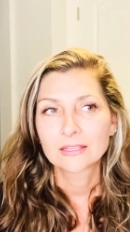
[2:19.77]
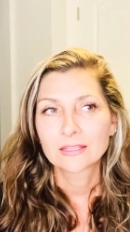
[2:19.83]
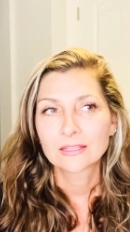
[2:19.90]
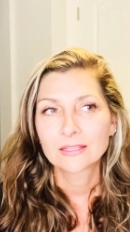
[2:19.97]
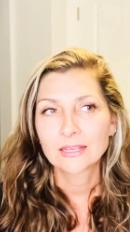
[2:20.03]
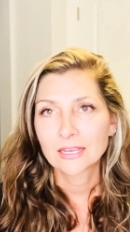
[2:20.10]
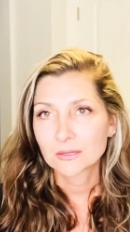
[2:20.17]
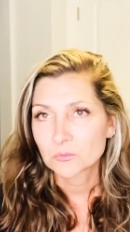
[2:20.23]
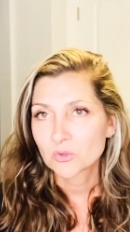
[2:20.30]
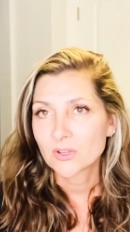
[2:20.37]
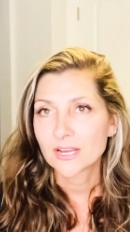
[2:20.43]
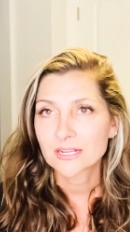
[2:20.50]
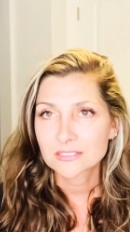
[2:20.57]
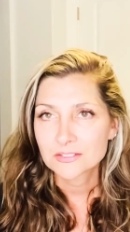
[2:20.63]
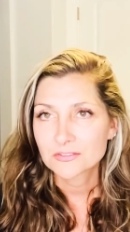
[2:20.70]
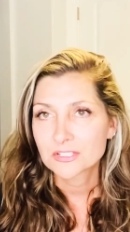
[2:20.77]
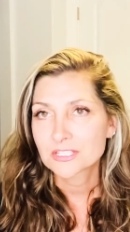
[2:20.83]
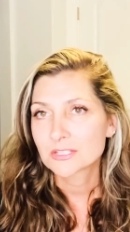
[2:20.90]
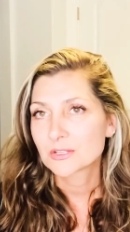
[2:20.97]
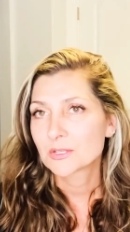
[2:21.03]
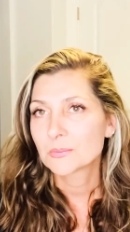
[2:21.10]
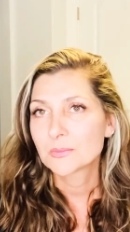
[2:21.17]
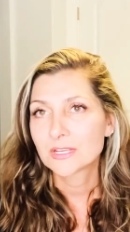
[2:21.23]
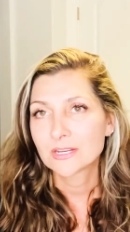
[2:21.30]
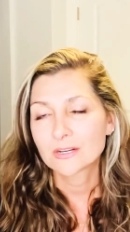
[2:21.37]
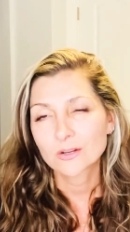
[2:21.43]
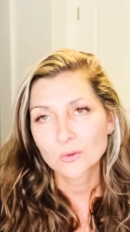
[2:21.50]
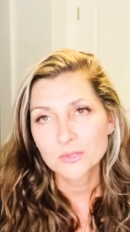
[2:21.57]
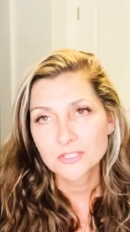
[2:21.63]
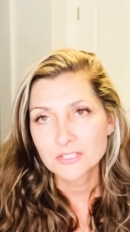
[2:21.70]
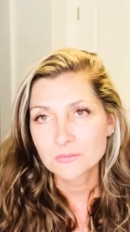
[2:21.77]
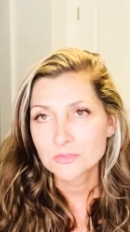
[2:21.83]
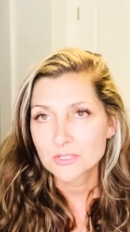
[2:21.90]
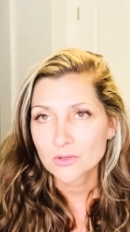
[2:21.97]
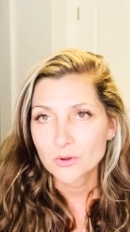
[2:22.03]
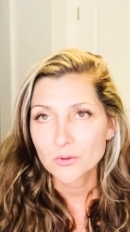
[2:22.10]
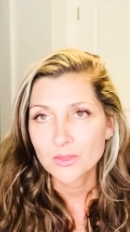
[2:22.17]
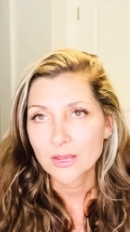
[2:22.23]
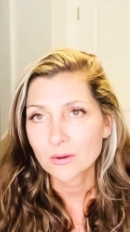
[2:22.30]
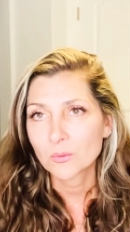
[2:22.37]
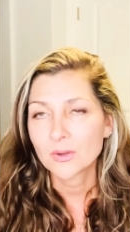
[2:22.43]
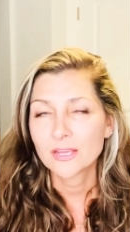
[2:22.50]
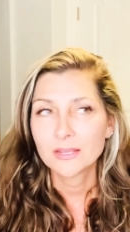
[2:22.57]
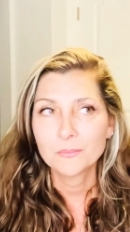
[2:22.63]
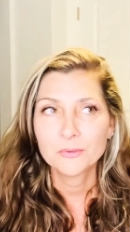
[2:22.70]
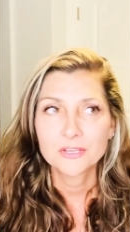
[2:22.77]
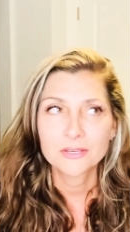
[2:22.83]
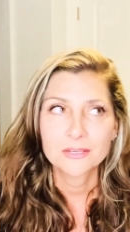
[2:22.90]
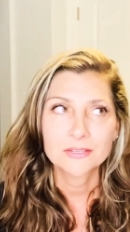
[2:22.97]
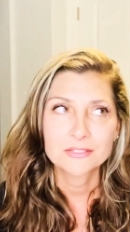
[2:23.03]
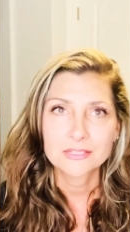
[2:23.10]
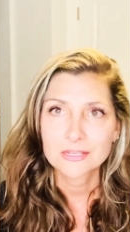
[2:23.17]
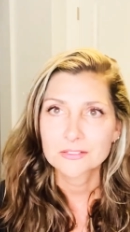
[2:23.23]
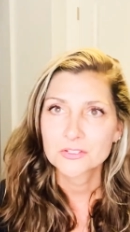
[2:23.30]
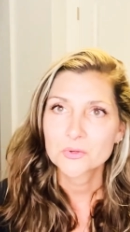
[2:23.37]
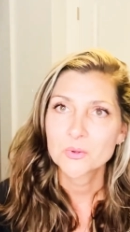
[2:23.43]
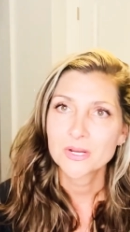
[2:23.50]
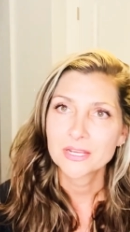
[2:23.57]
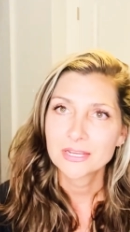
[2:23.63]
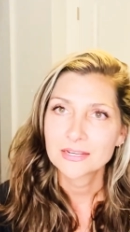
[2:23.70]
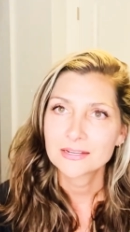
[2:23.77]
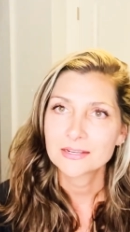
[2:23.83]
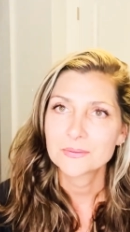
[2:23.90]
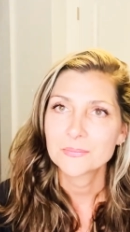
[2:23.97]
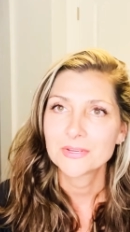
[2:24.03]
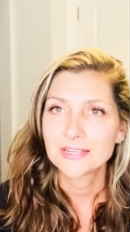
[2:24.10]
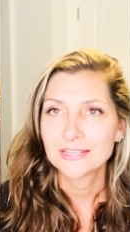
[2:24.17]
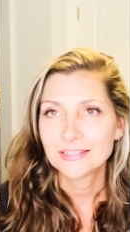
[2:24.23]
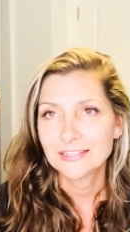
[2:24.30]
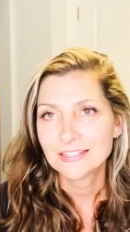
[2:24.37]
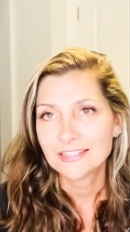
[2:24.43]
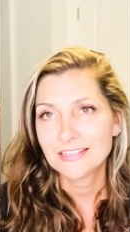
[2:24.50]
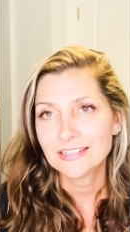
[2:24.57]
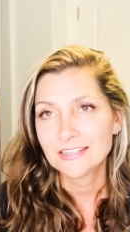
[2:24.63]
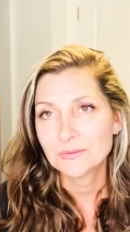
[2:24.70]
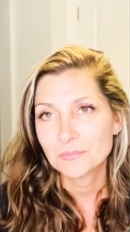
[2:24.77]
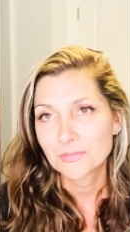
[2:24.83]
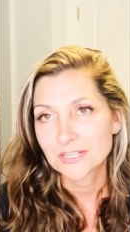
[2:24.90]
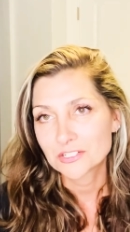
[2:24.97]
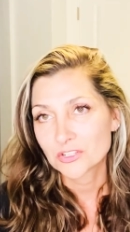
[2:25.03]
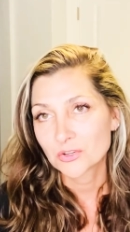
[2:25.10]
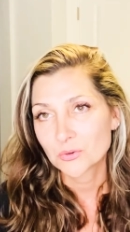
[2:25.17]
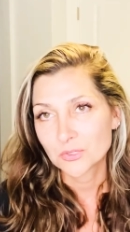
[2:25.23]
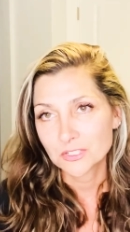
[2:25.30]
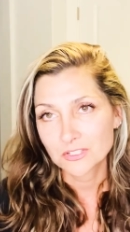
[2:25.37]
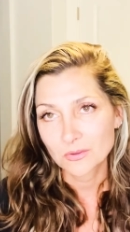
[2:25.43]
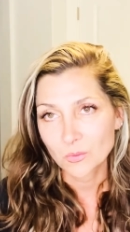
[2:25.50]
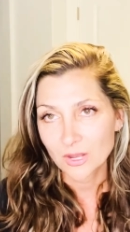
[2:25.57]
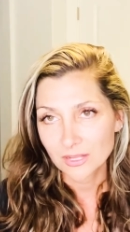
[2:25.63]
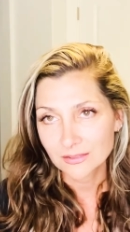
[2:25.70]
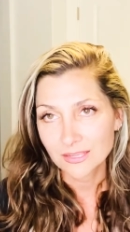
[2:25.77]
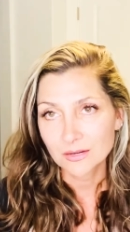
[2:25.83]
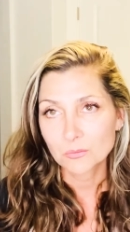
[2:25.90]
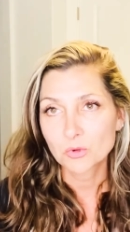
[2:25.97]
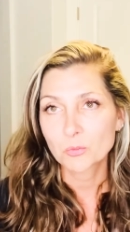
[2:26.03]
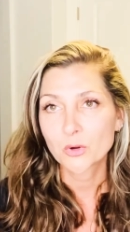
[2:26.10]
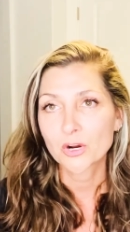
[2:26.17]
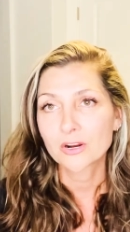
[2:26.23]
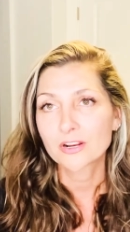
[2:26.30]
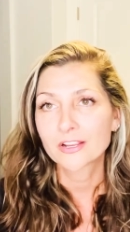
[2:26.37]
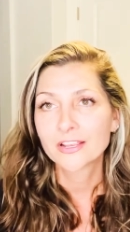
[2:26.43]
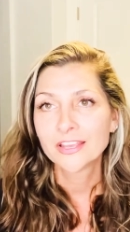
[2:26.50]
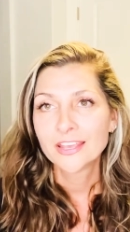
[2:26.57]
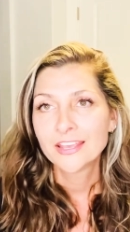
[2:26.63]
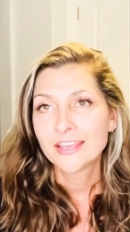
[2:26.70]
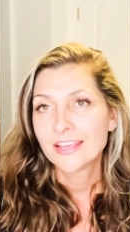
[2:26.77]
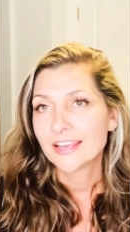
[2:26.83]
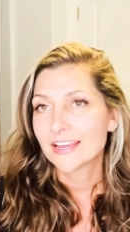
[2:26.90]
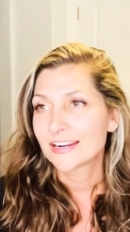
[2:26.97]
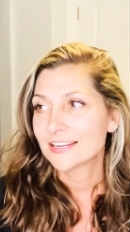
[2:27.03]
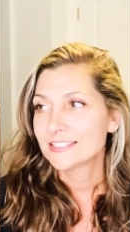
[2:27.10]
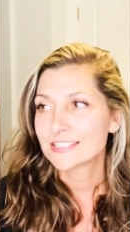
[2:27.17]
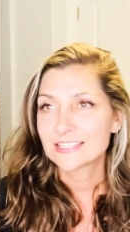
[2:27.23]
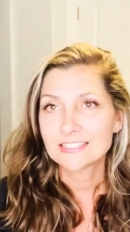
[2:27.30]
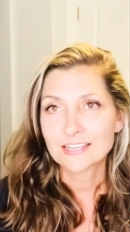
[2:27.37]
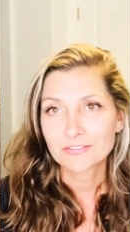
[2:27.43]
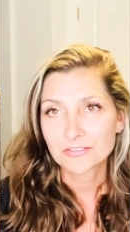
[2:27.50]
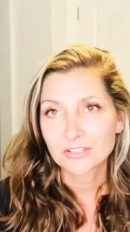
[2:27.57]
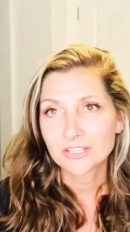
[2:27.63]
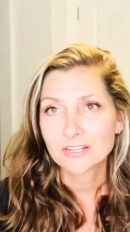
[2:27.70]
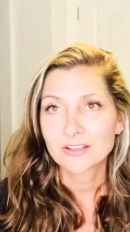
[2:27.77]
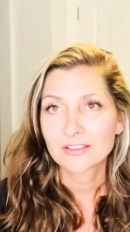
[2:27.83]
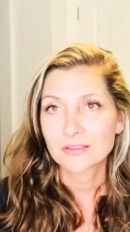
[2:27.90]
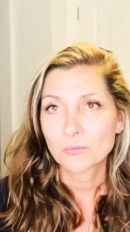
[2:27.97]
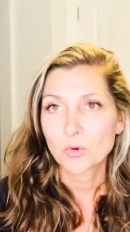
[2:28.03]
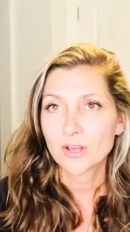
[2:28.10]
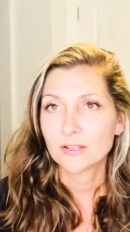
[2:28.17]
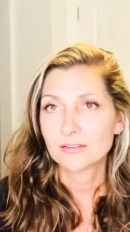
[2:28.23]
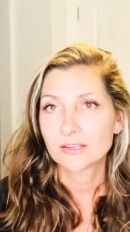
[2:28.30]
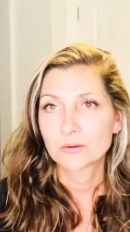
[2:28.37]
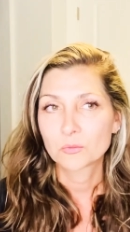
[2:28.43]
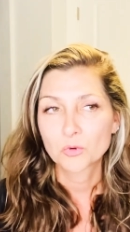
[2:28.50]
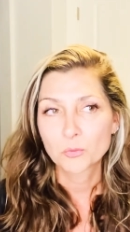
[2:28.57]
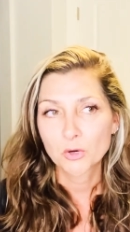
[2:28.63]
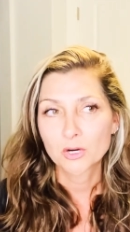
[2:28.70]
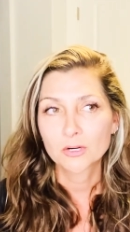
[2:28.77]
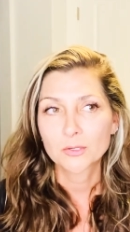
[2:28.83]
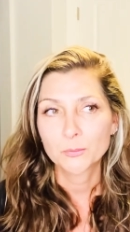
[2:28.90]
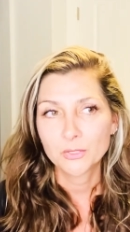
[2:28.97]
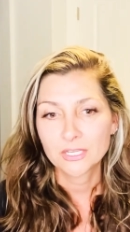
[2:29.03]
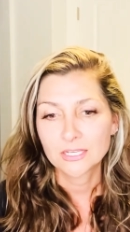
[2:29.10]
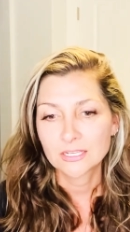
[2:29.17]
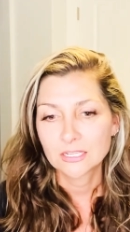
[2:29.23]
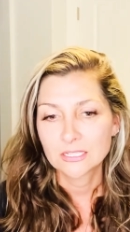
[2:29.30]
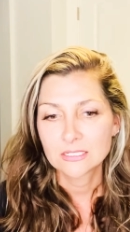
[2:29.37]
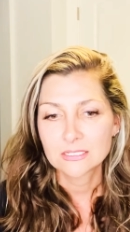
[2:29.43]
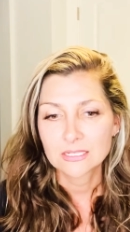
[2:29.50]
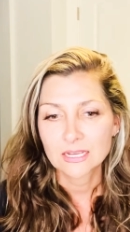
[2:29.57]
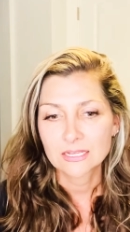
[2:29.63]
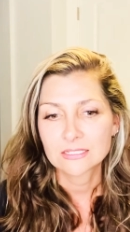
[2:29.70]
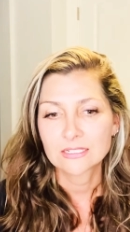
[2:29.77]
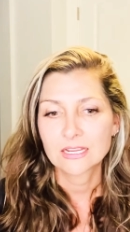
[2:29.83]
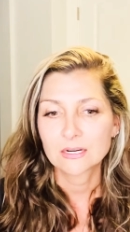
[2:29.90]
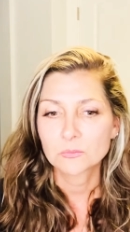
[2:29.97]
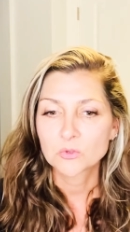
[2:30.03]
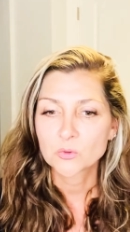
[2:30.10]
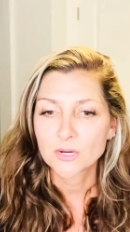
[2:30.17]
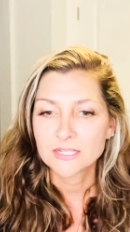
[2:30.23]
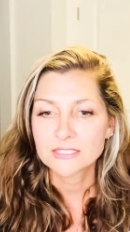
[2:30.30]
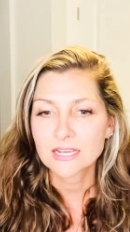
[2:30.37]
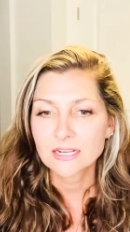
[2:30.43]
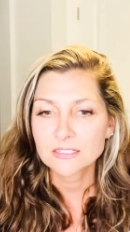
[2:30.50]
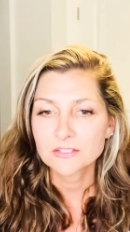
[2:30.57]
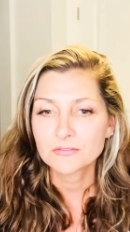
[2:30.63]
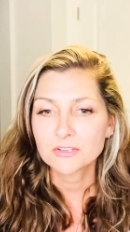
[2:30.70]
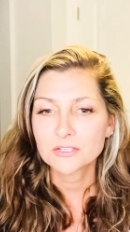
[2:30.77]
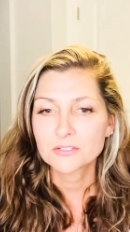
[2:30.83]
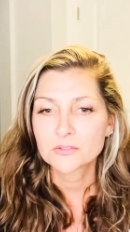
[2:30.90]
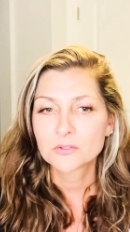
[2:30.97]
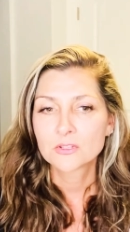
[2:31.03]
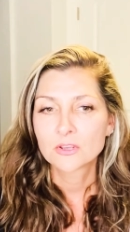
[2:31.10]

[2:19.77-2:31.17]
animal activism, and it always seems to go that way because that's who I am. And he mentioned going to the wild animal park. And I said, definitely not the wild animal park, because as an animal rights activist,